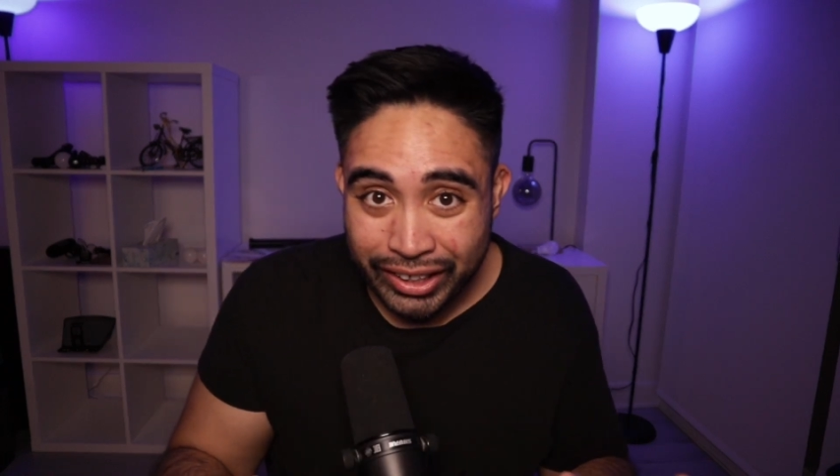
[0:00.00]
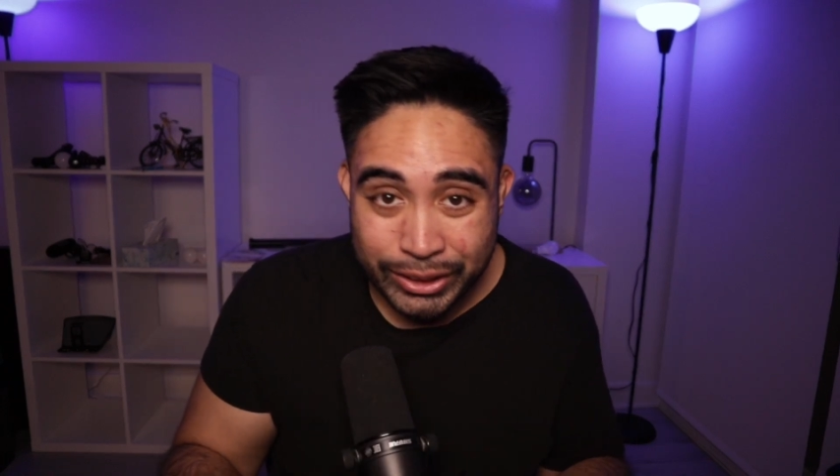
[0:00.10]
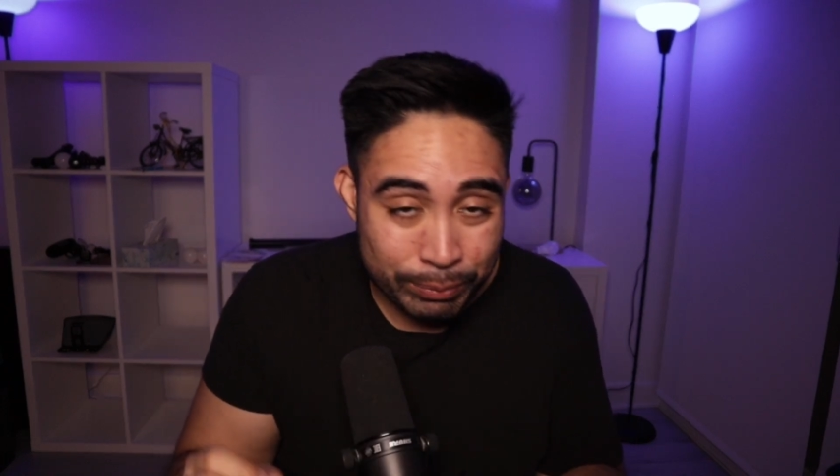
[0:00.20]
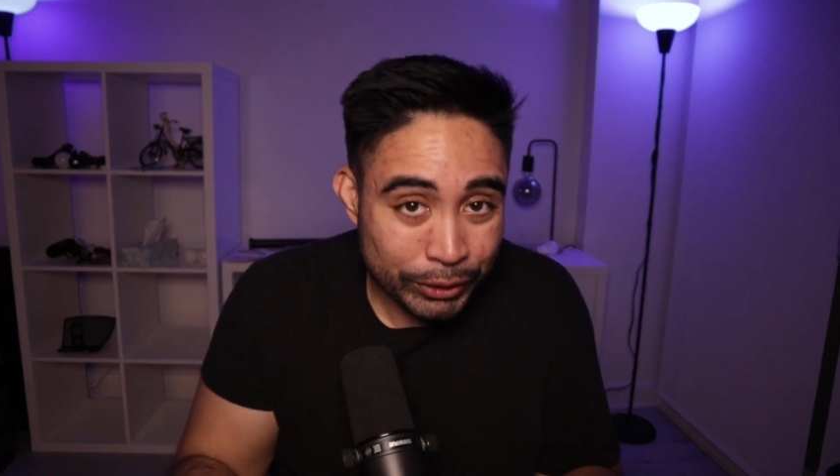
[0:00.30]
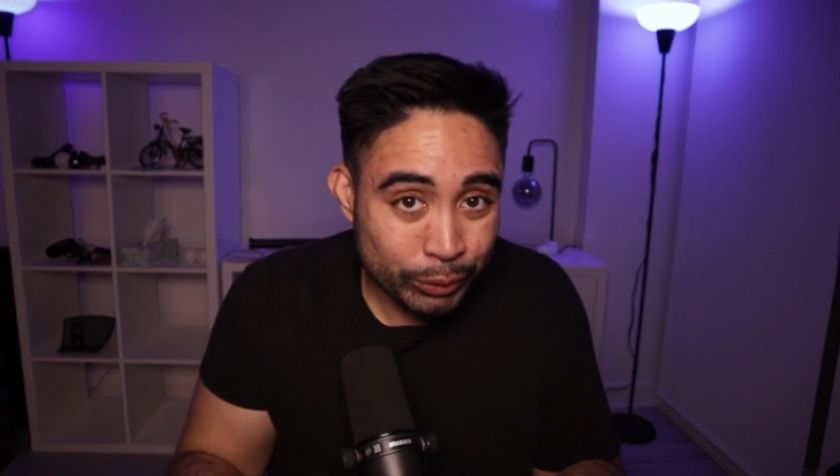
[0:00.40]

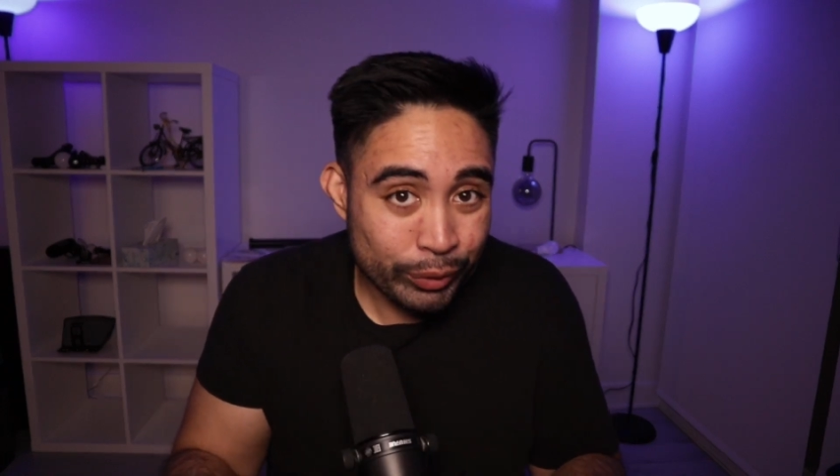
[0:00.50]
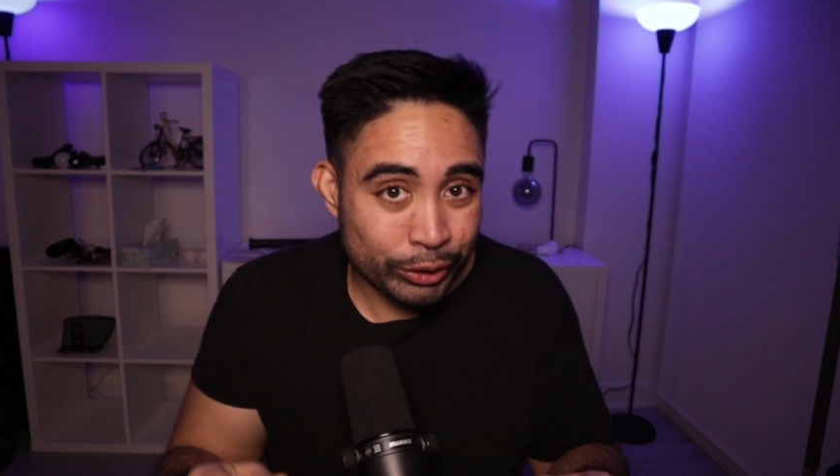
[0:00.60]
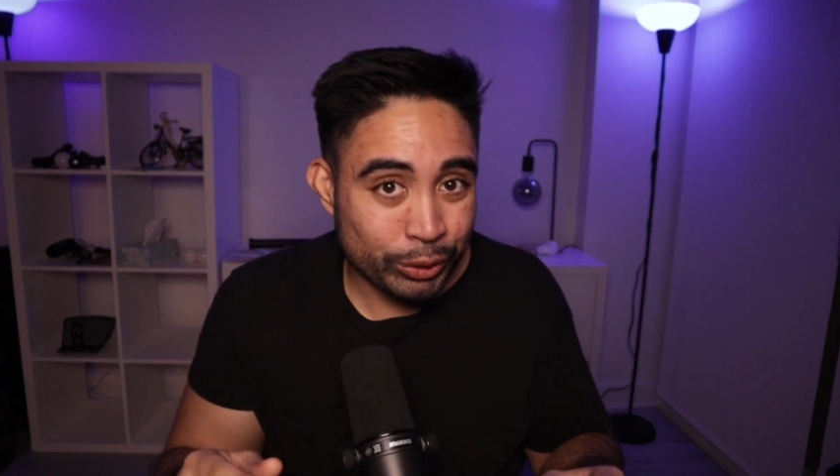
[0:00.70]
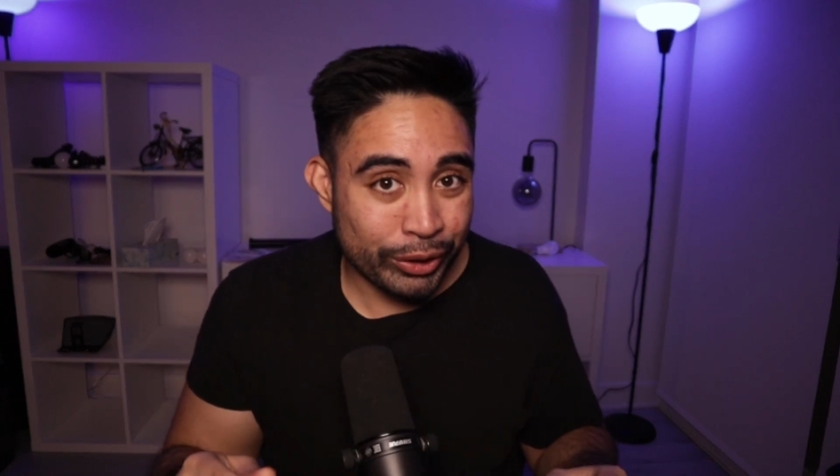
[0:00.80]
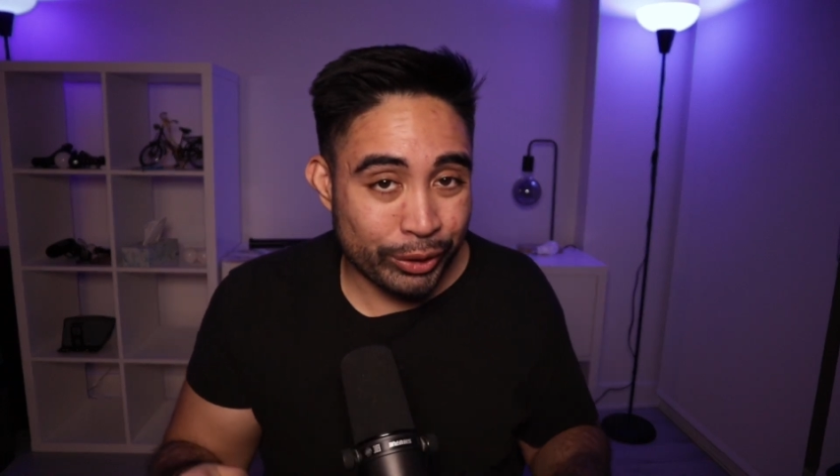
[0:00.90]
especially when you're
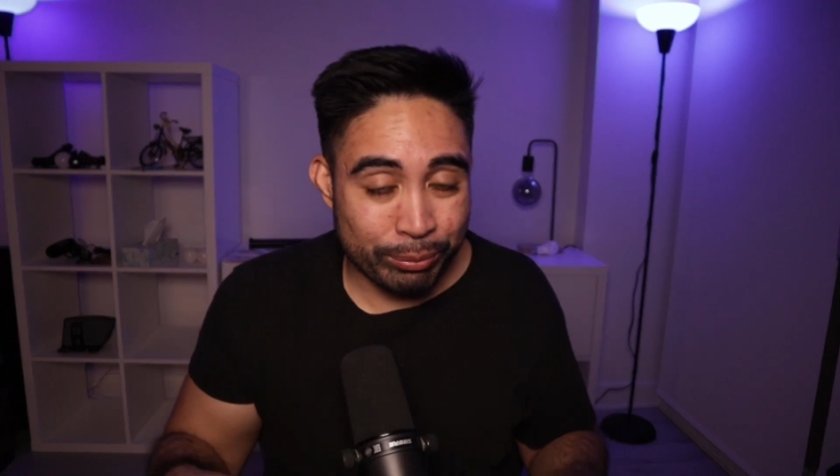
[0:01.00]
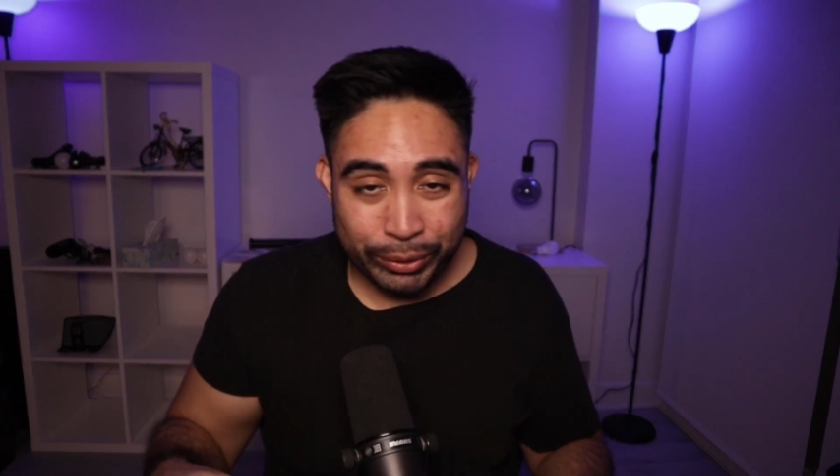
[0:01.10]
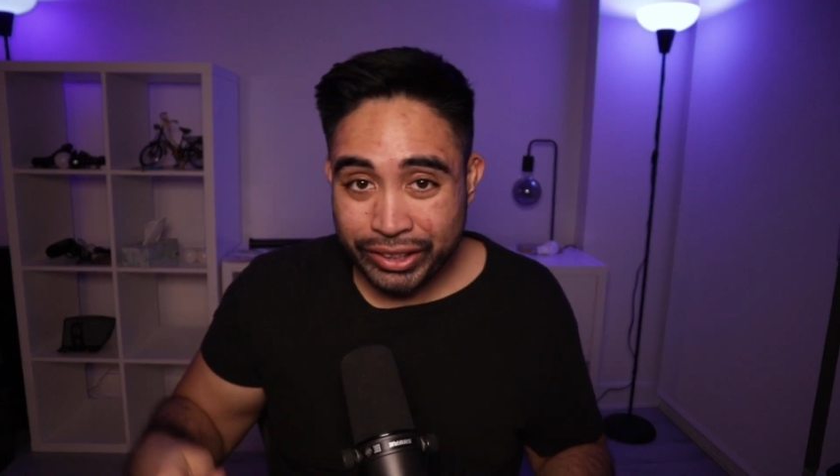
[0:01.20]
trying to complete a